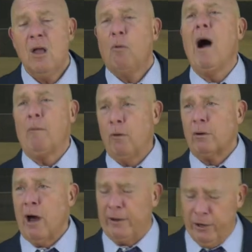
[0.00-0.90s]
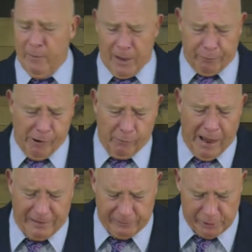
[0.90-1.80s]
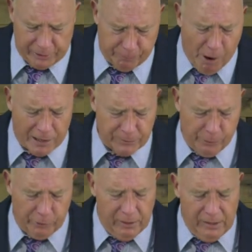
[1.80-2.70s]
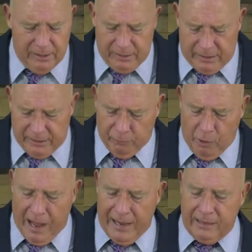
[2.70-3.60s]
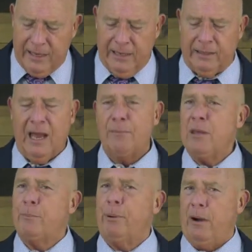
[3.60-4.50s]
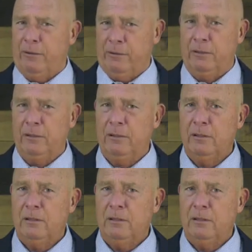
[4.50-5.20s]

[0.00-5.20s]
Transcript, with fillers: Why won't God hear my prayer? Why do the wicked prosper? And why can't I be pardoned?